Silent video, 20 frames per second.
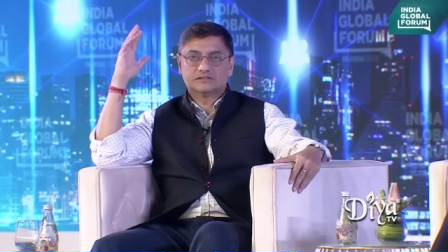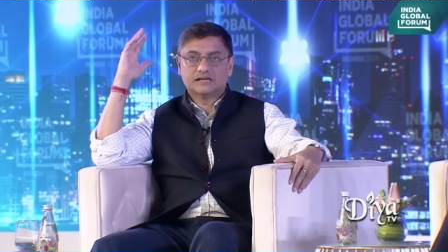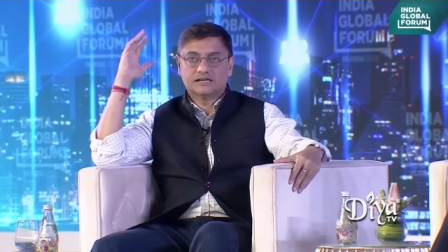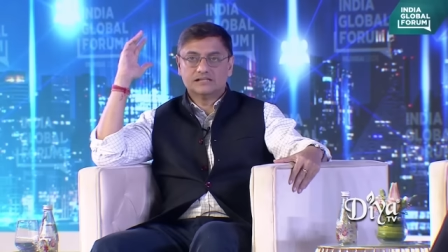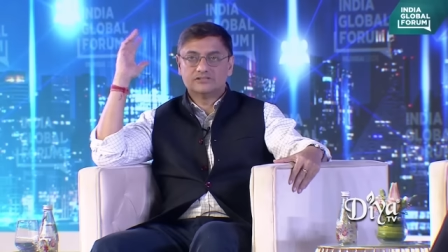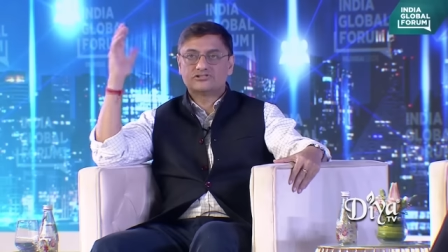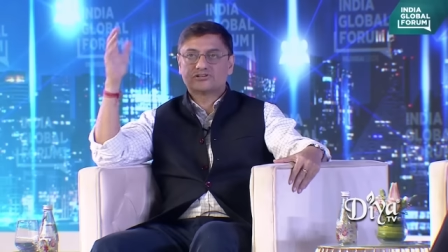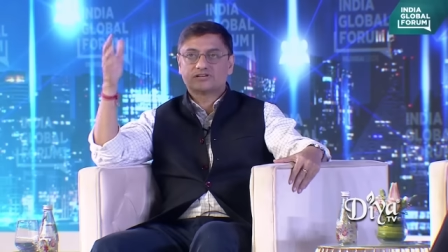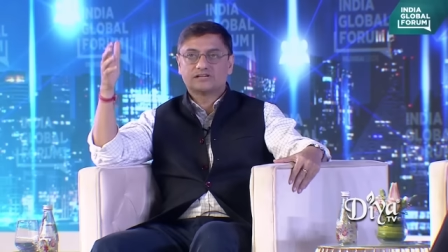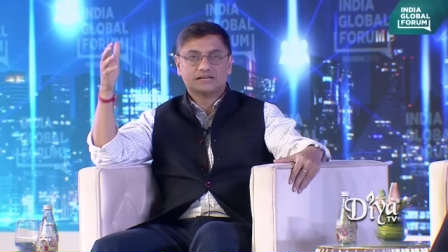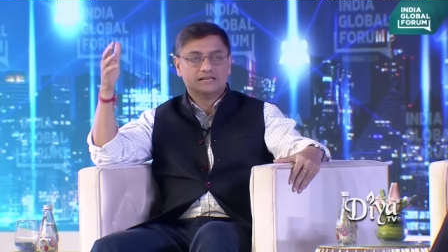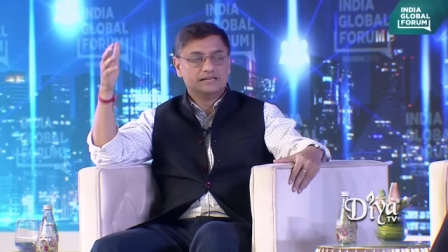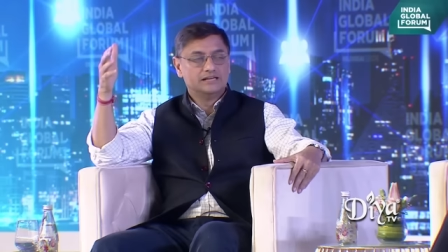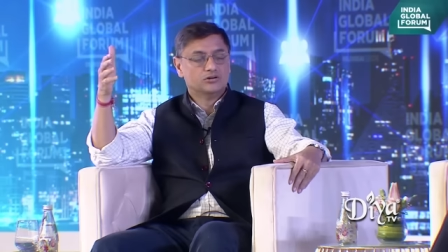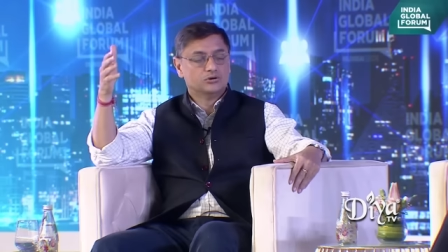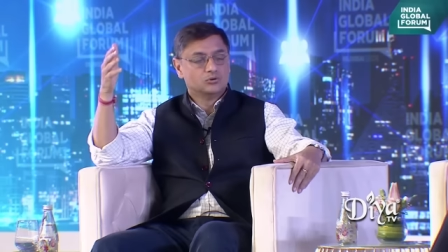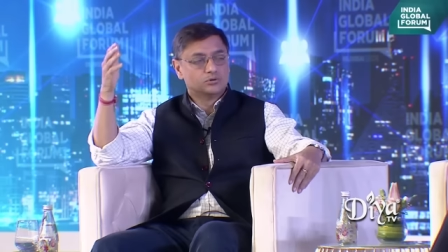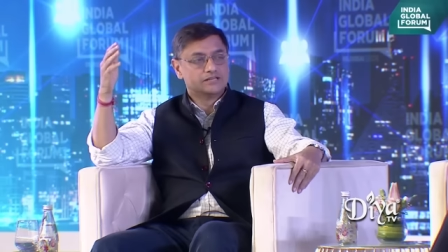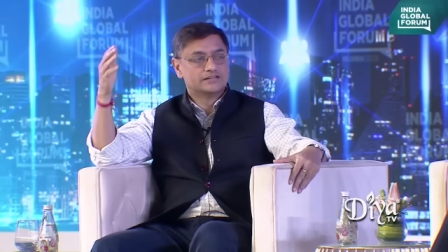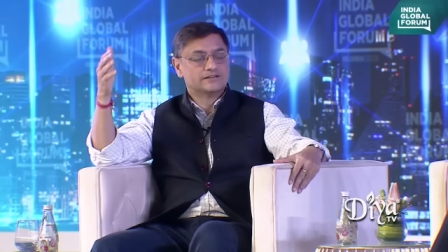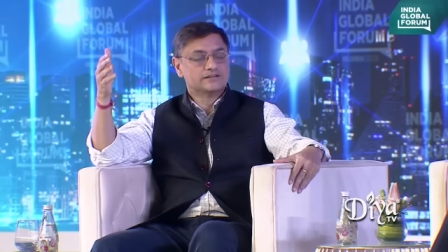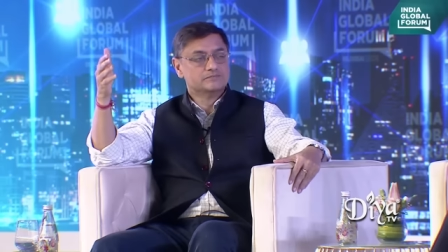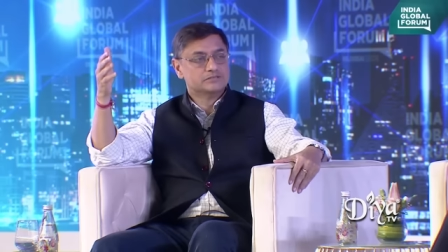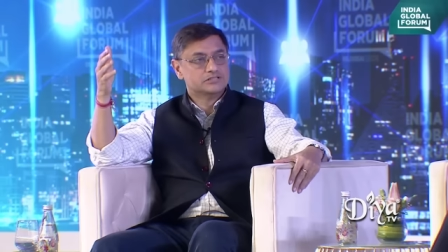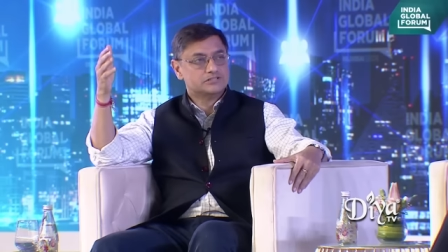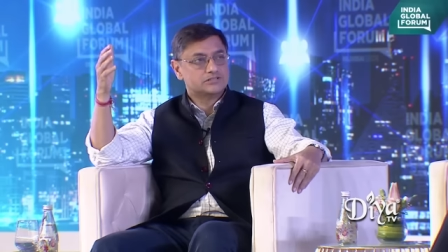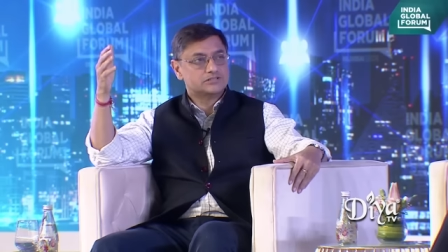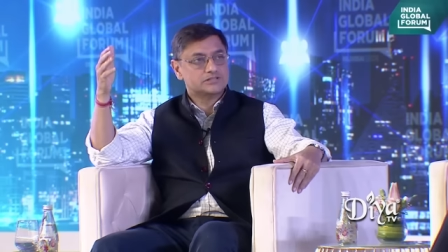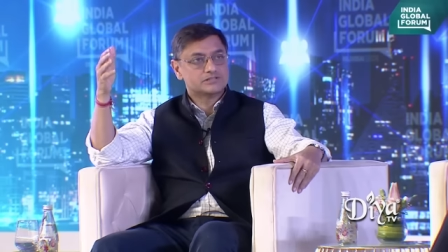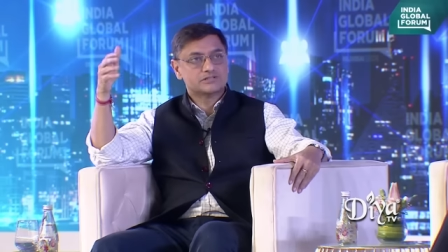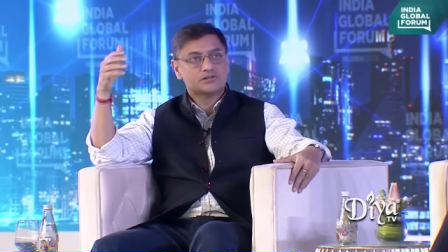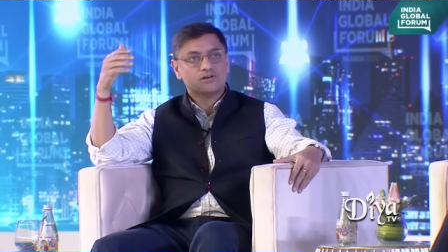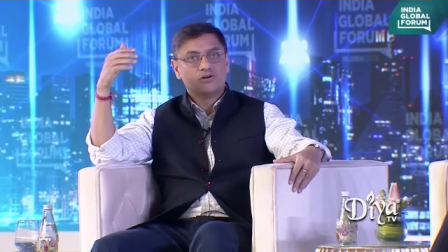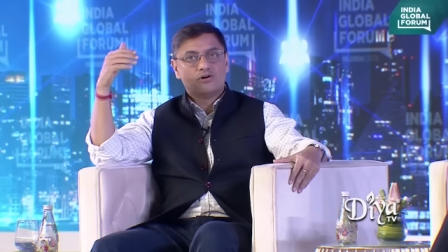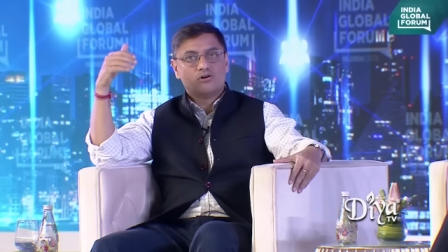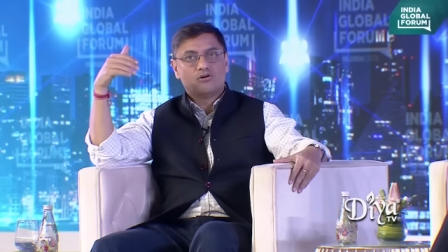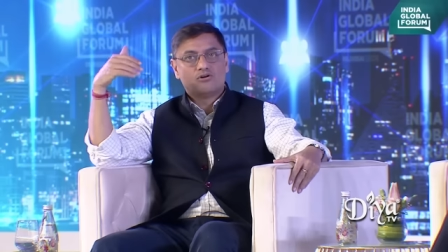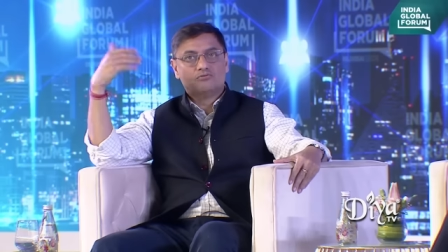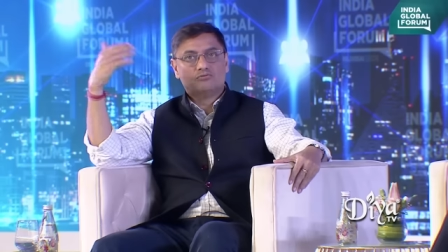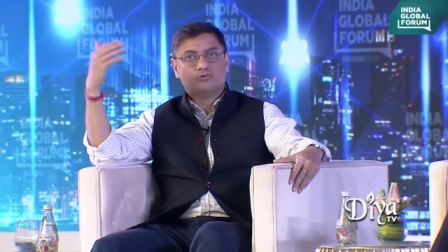culturally loaded images
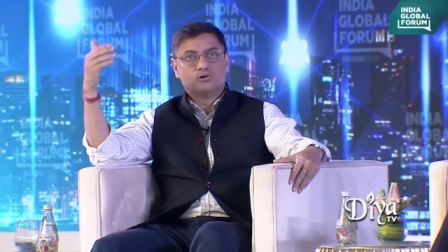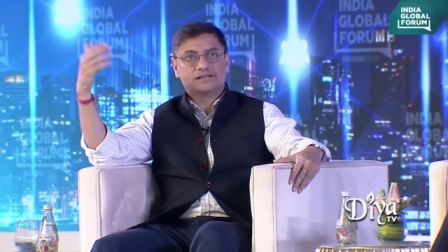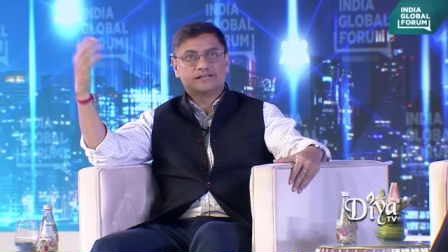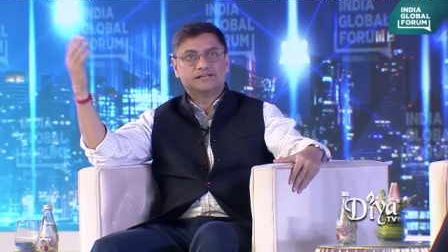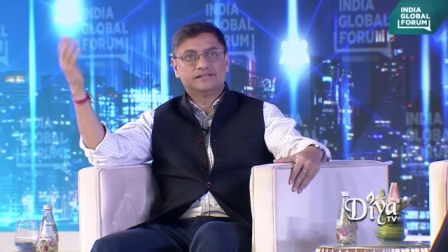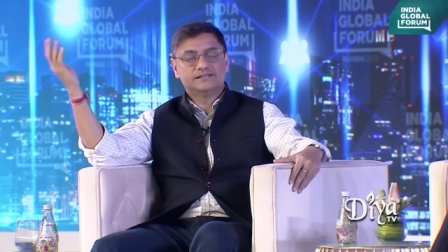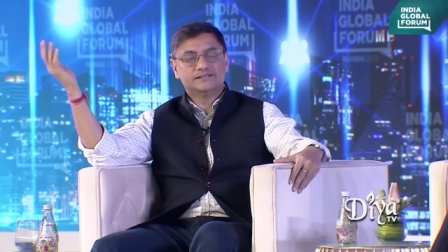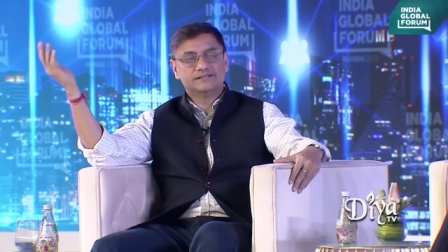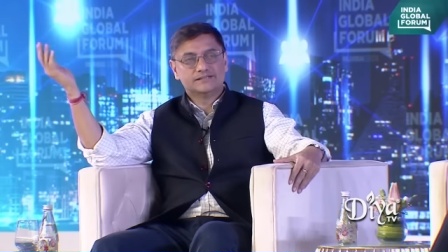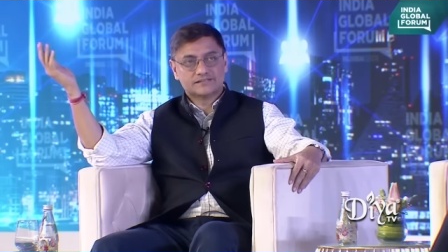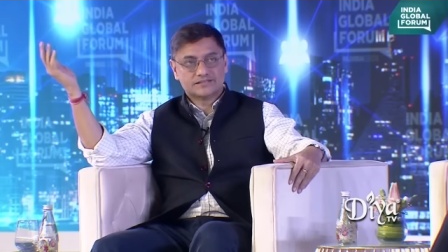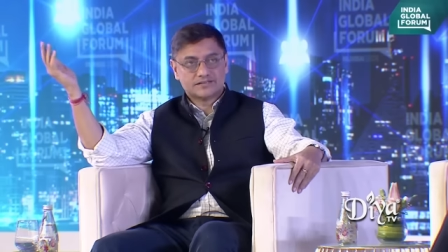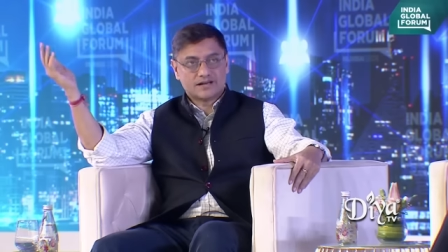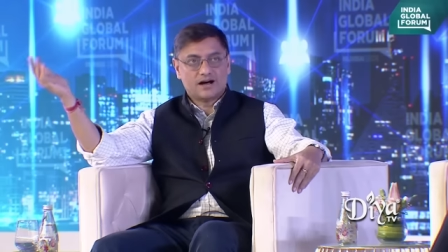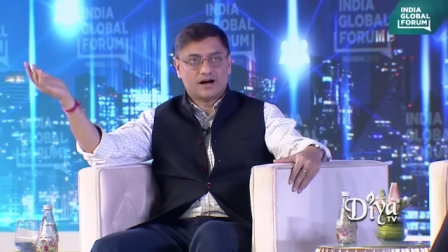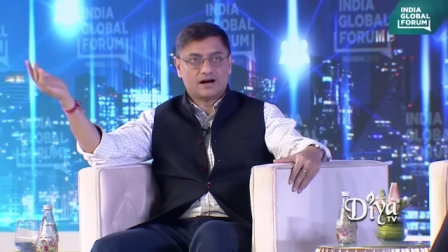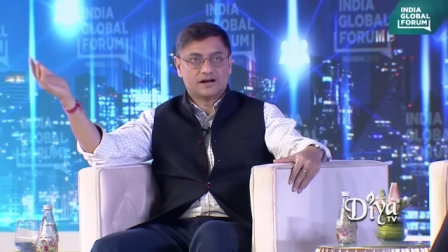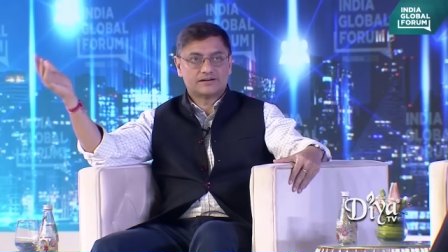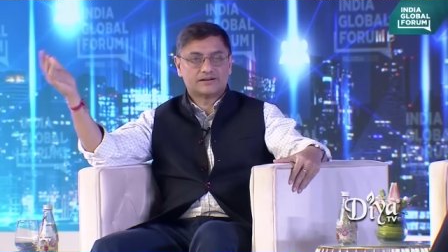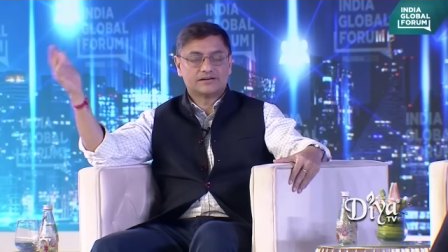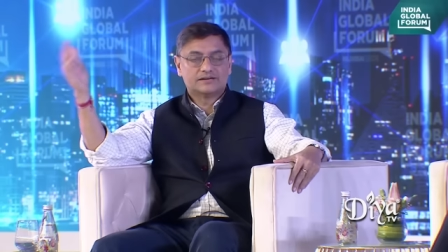of what Indians are,